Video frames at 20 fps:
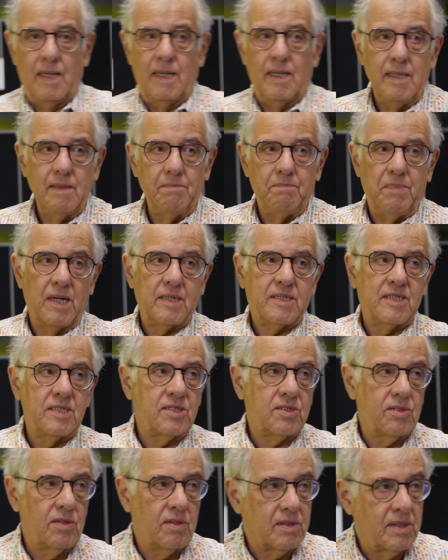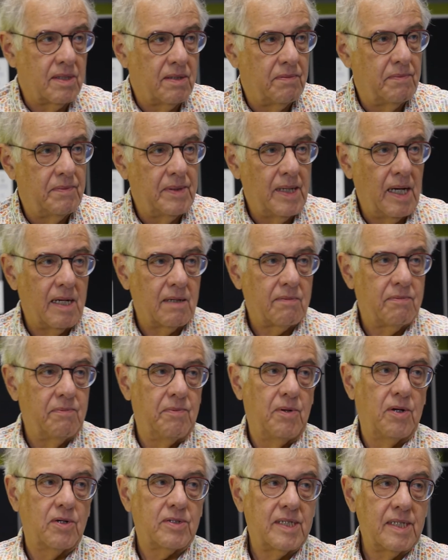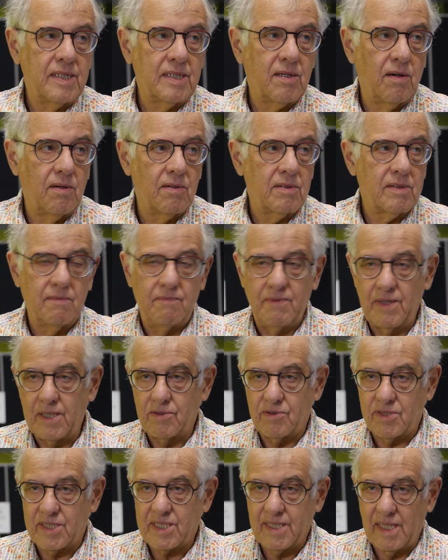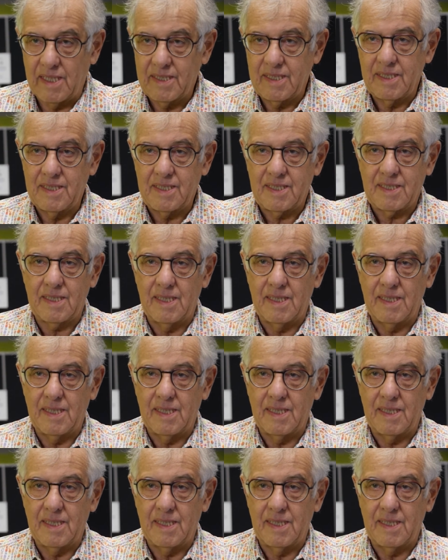In Parkinson, we are working on various studies.